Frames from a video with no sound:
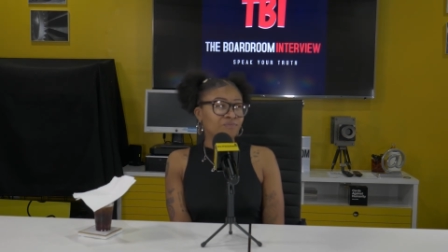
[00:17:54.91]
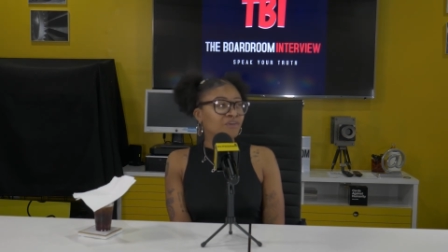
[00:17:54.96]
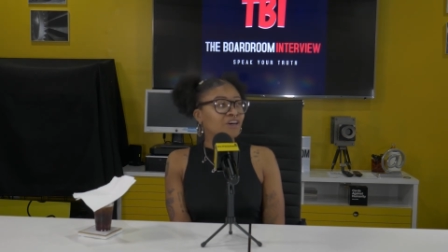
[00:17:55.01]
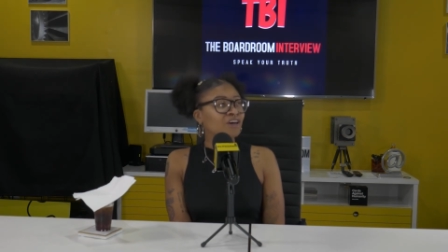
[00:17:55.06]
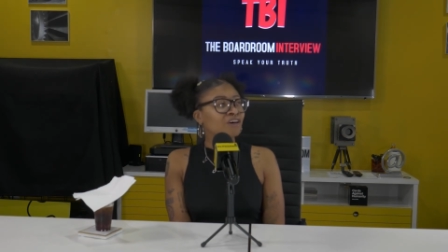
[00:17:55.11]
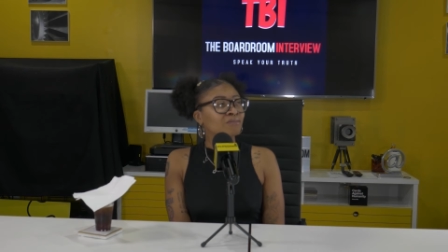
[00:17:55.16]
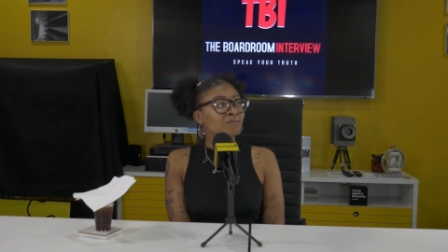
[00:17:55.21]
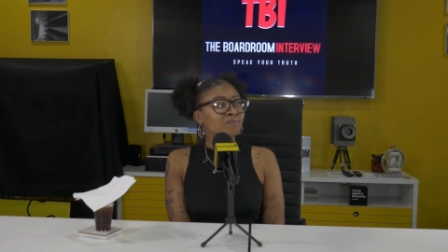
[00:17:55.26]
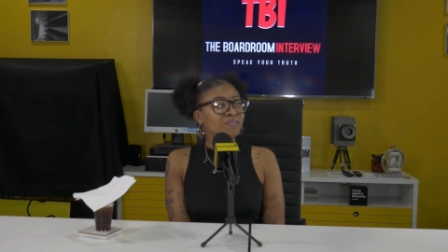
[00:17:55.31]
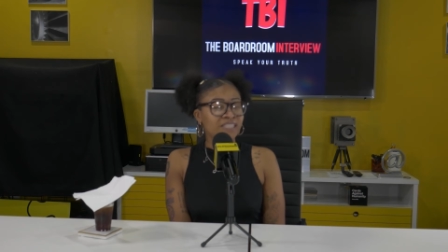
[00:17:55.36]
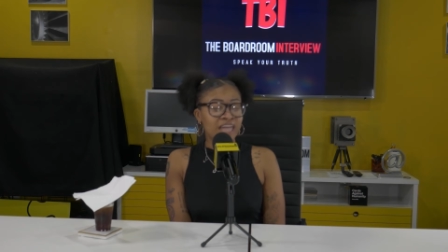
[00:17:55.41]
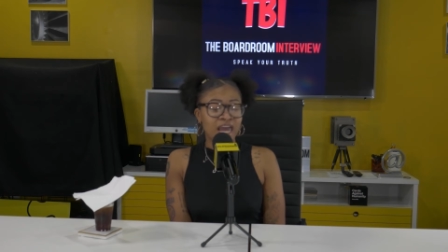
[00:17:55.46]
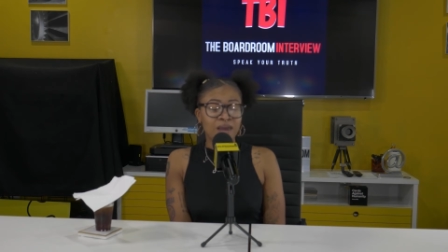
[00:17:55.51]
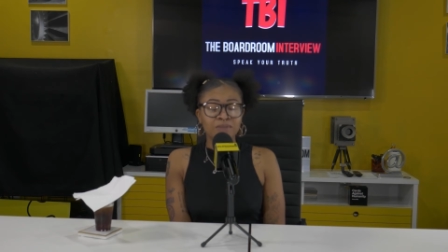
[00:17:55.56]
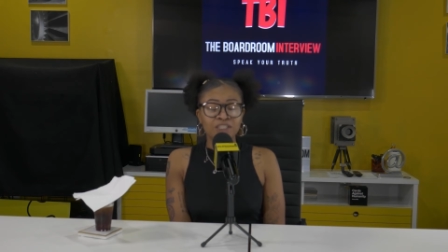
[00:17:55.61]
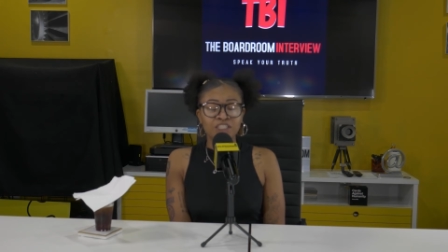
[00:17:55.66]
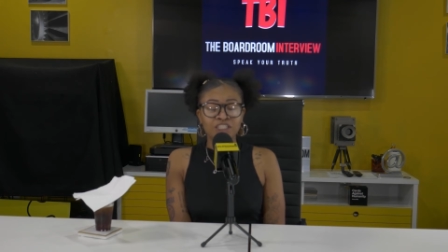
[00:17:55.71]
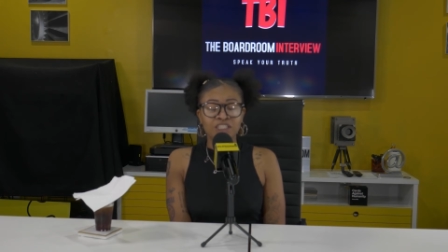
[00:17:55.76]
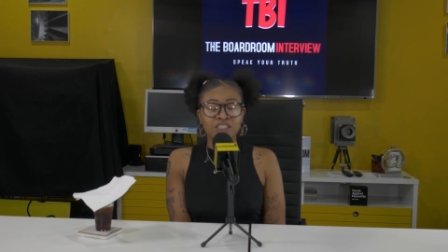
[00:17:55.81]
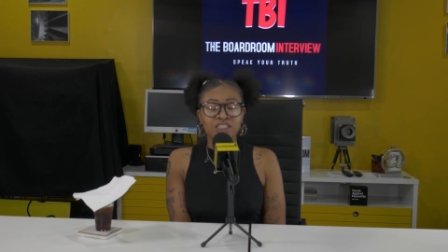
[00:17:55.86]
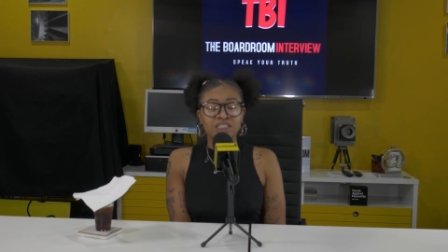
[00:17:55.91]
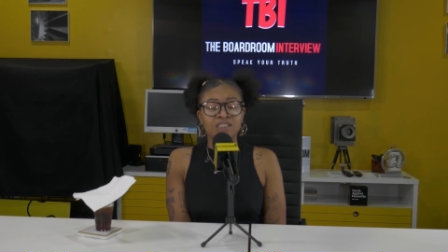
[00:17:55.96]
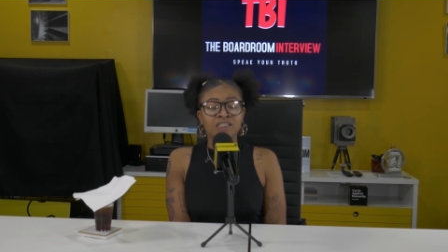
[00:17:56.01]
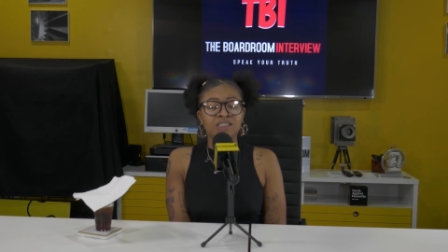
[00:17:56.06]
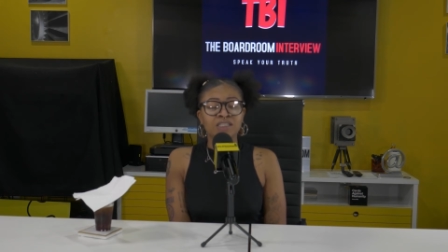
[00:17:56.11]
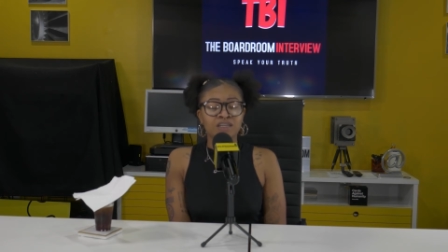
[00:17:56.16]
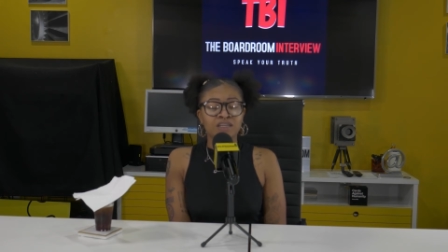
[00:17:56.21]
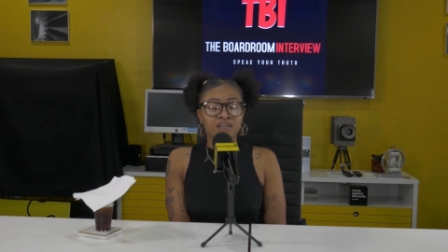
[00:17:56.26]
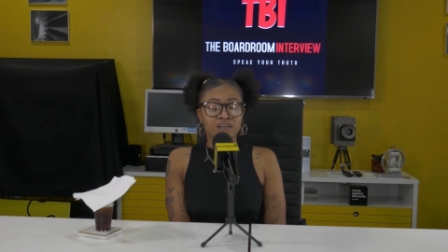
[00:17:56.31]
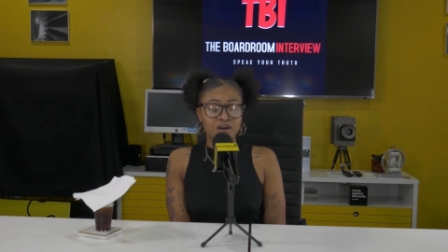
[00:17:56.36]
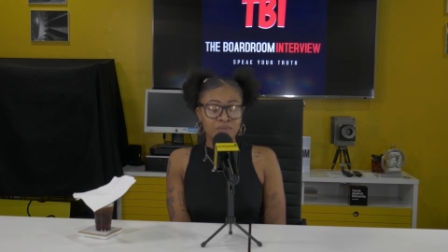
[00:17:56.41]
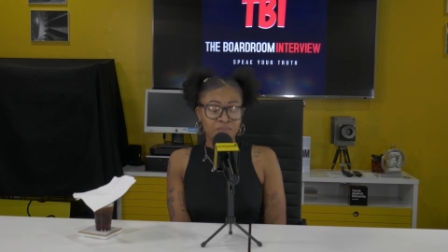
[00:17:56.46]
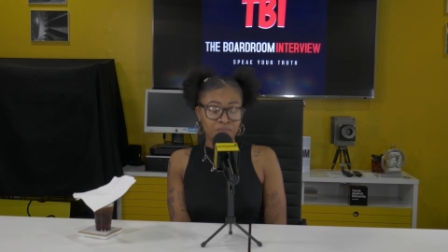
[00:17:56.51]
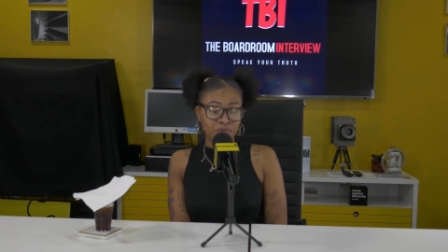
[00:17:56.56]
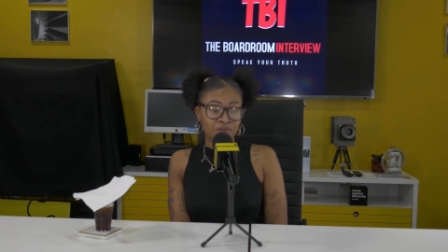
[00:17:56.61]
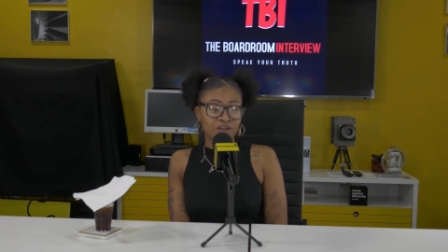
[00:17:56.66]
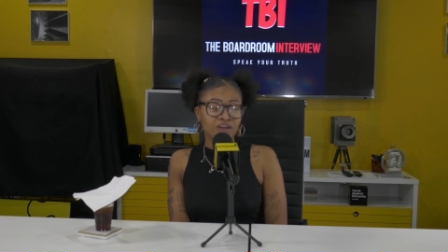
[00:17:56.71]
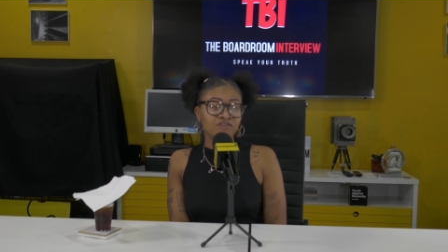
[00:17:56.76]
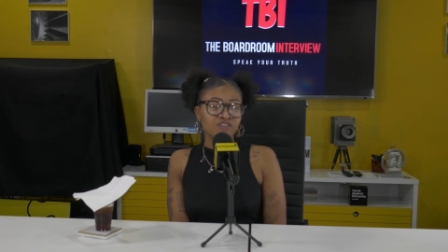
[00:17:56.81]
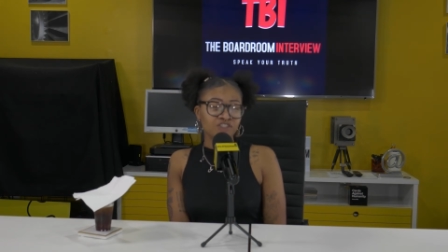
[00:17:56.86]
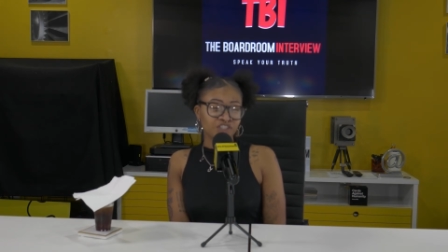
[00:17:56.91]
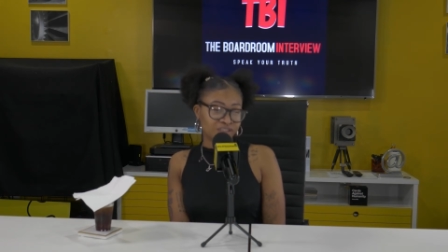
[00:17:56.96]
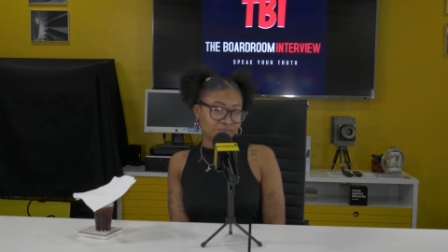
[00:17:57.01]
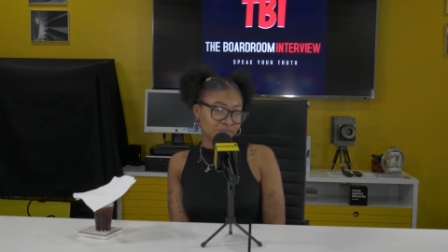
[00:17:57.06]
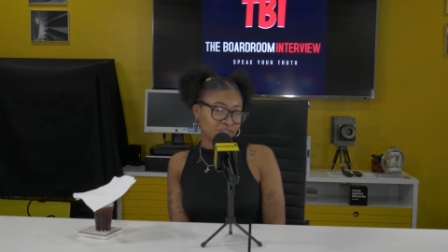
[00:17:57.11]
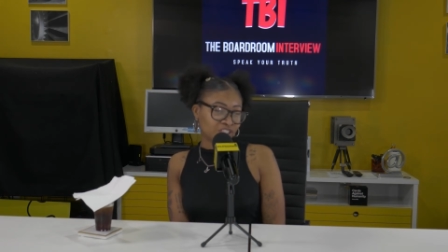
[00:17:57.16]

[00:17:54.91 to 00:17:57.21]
um, snack machines and a couple of drink